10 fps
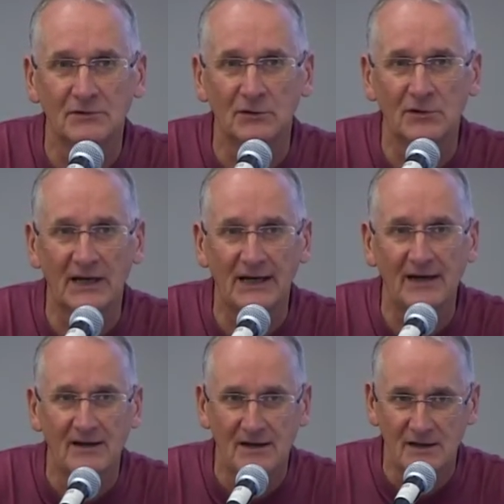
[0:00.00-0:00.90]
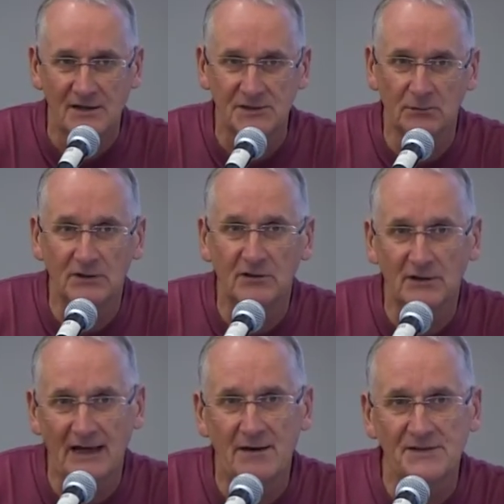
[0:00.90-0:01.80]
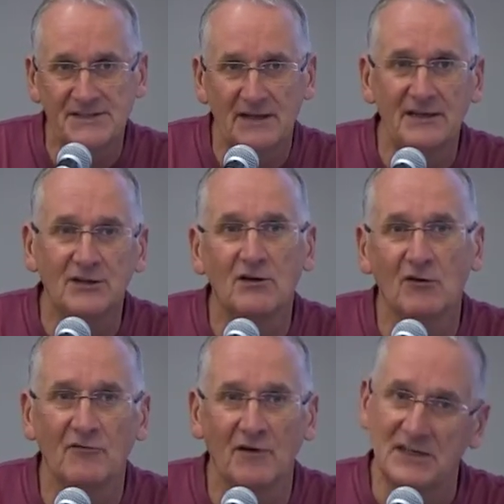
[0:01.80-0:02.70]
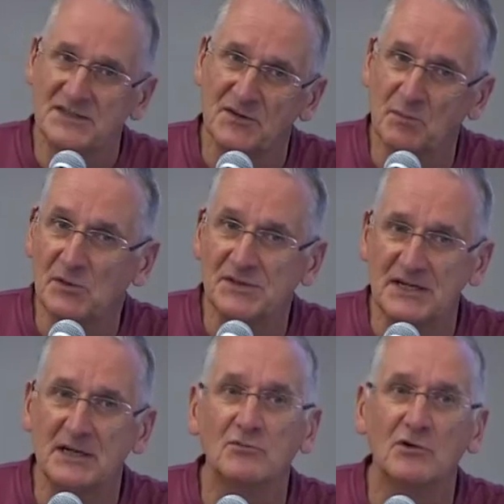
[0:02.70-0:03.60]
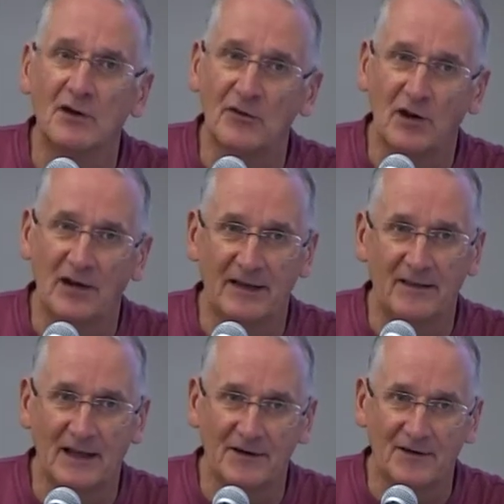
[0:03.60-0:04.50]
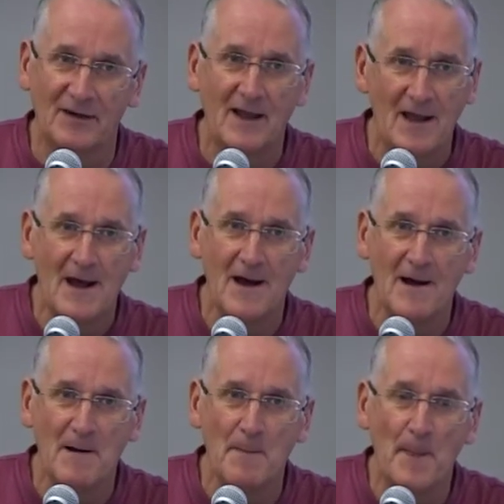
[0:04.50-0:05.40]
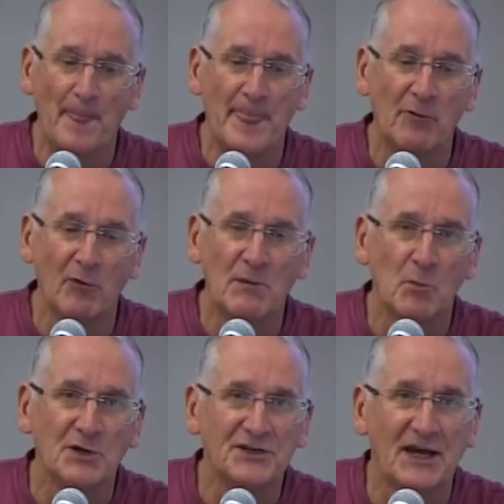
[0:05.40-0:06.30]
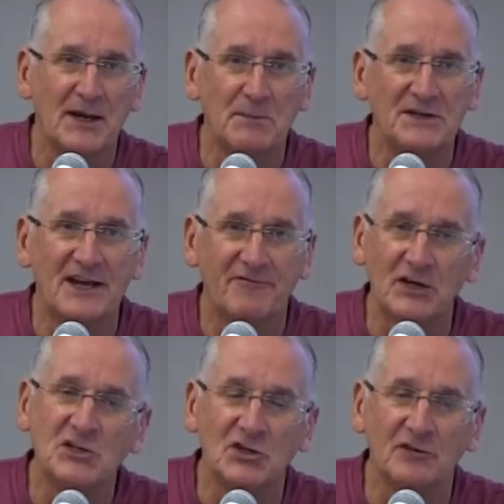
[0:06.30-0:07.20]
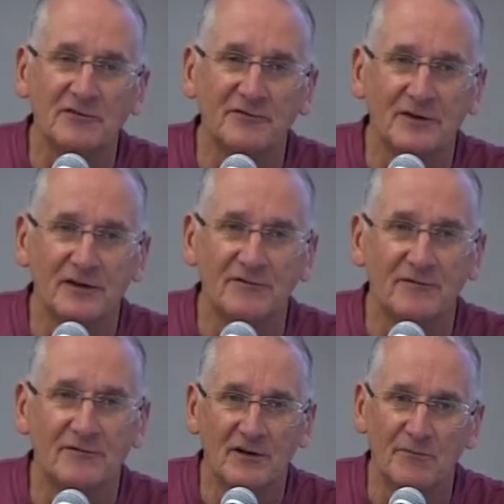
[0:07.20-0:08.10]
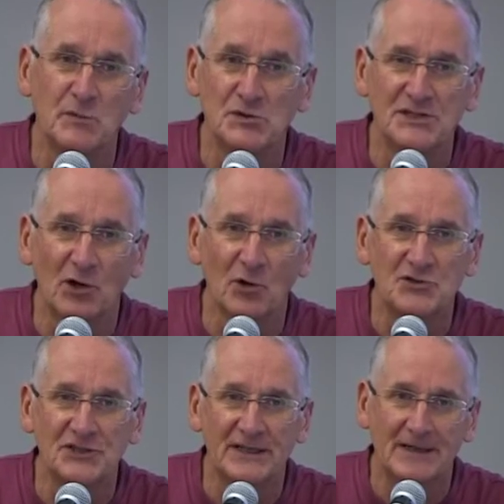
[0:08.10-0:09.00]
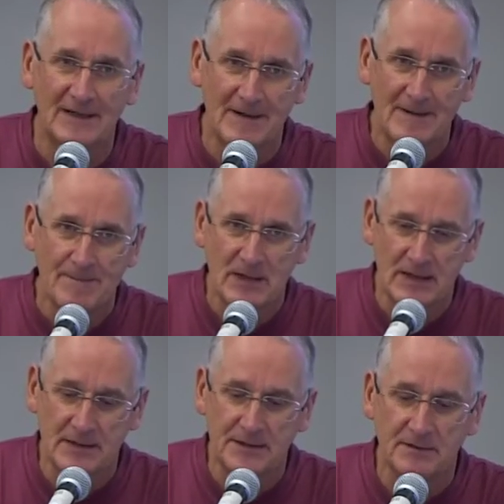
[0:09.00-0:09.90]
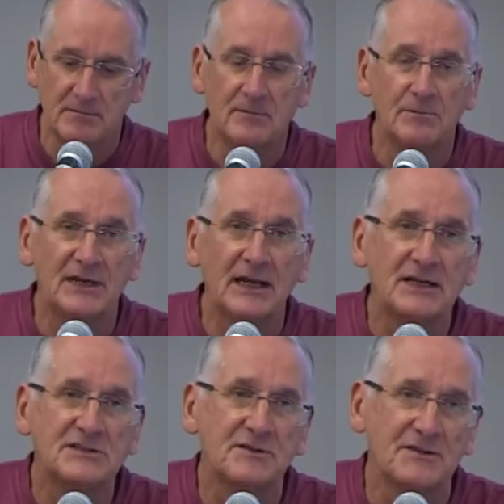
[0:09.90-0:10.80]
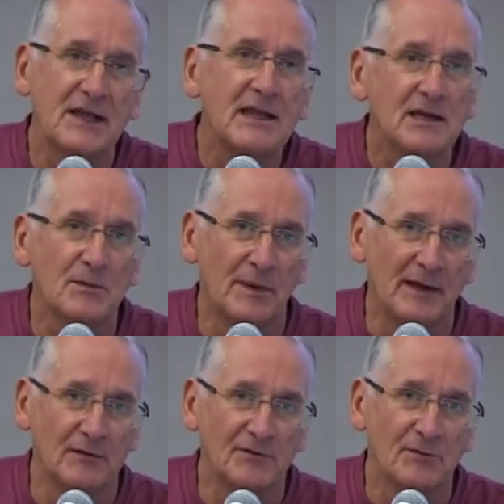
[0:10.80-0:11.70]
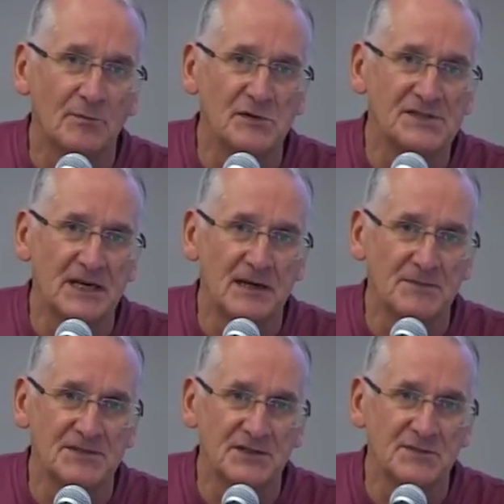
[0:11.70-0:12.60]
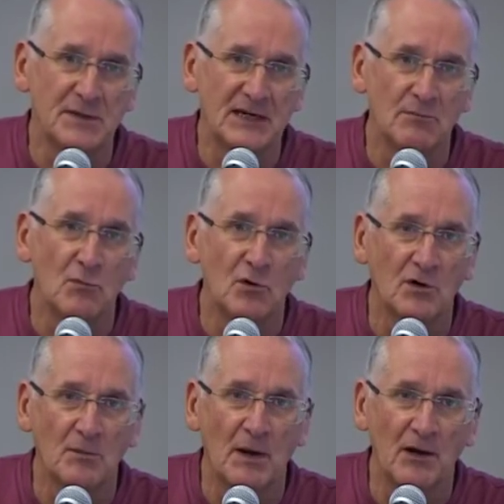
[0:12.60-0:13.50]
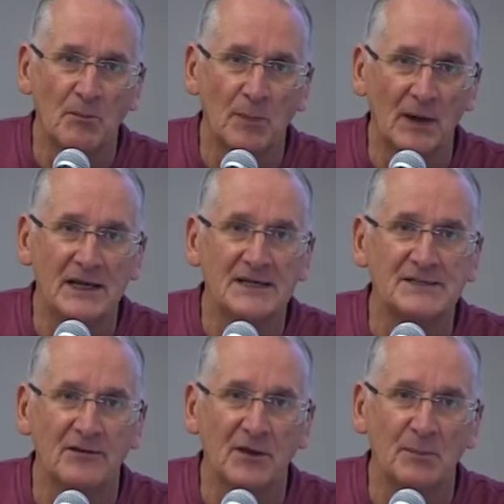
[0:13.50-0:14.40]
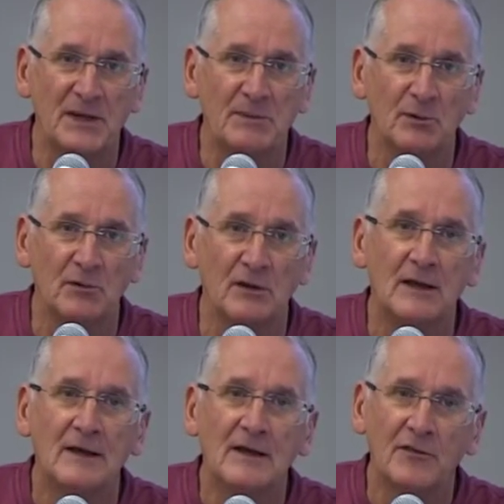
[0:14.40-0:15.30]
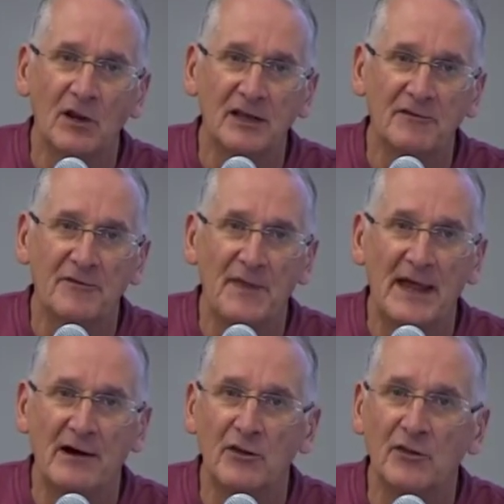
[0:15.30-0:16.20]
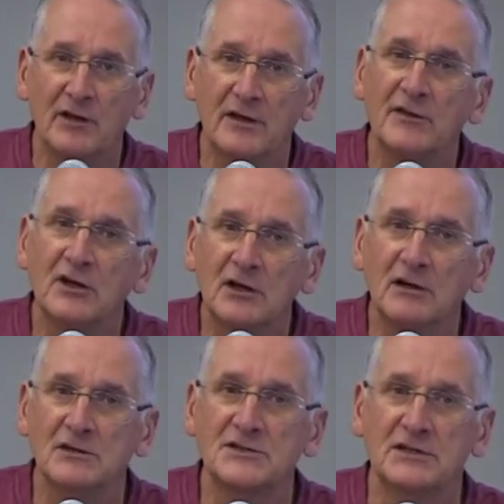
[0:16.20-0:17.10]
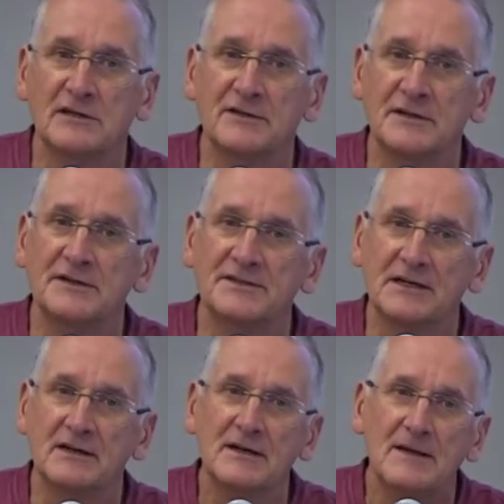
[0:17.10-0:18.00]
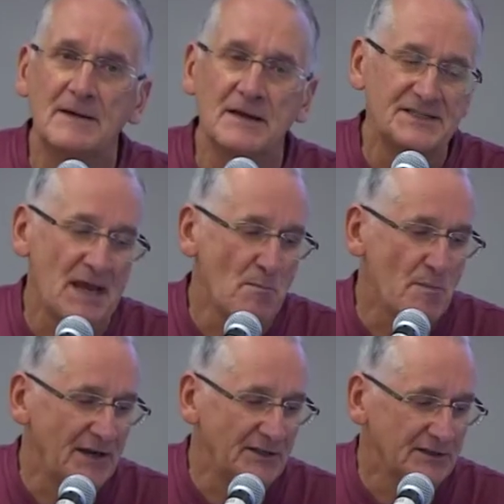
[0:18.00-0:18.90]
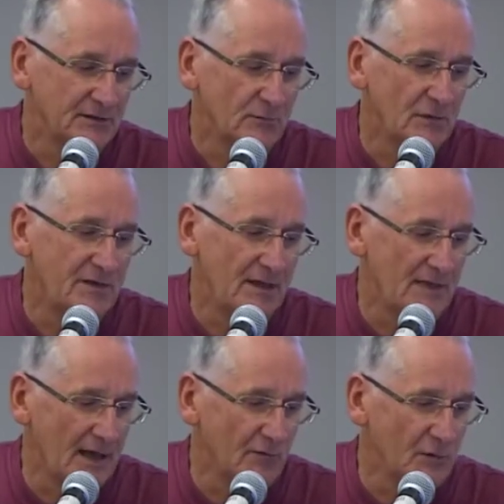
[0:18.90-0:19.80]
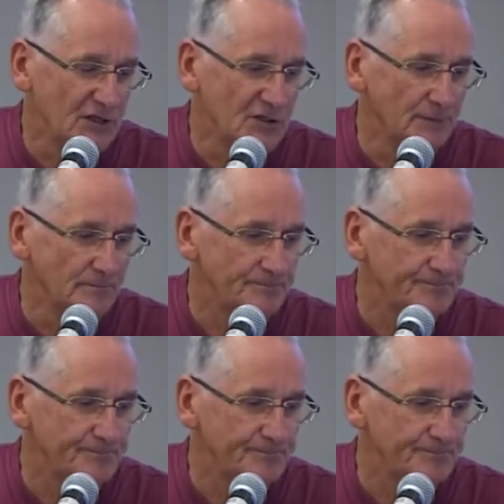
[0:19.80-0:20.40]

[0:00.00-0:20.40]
Okay, so we're going outside the confines of the museum, rather like that um, Reinwardt Academy definition of, of, of museology, and beginning to think about museums as being more about place and the people that live there and the, and the culture that uh, is embedded within that region.